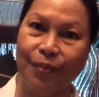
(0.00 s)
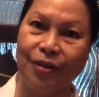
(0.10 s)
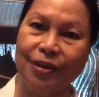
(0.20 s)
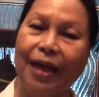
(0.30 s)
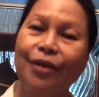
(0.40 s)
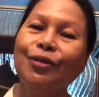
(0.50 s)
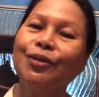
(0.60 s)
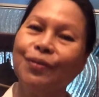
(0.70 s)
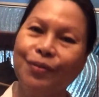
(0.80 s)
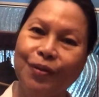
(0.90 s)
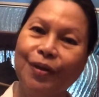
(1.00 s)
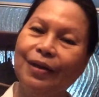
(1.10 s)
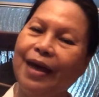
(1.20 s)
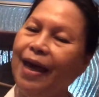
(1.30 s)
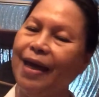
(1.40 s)
because I used to cook
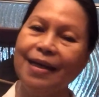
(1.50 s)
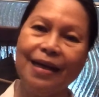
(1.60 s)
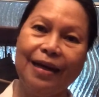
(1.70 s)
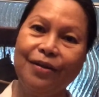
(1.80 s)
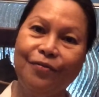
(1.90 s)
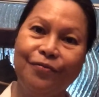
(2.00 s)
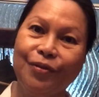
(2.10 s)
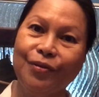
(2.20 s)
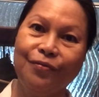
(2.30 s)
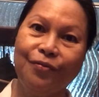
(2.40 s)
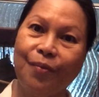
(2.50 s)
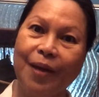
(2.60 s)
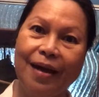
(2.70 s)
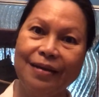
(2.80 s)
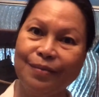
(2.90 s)
any kind of food for my
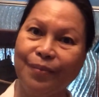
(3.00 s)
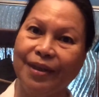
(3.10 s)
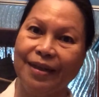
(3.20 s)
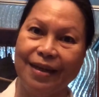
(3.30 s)
husband